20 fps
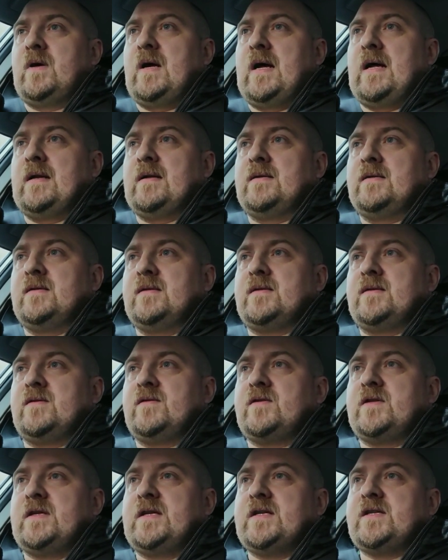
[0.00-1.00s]
and
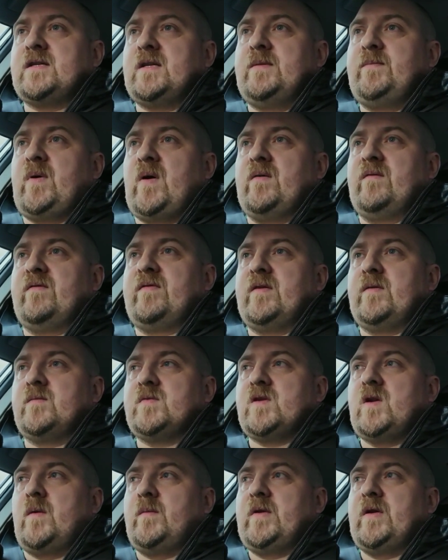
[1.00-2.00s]
traditionally Bond
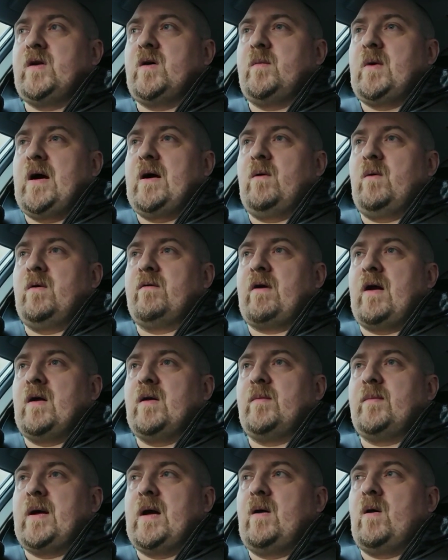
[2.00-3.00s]
films normally come out
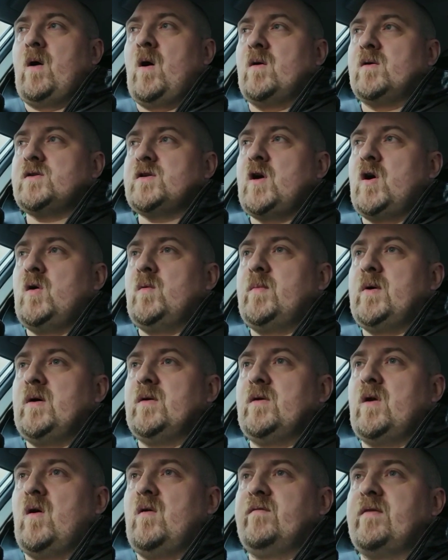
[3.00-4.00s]
around about
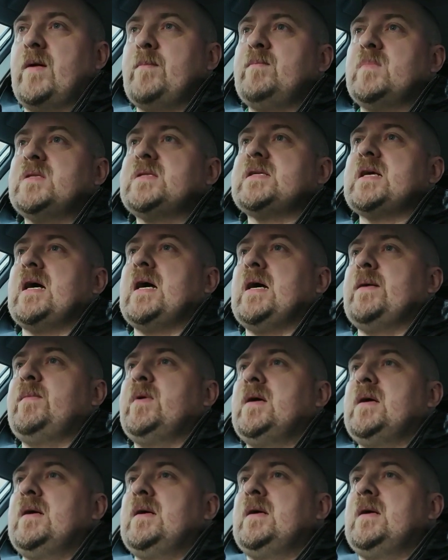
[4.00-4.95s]
October, November time,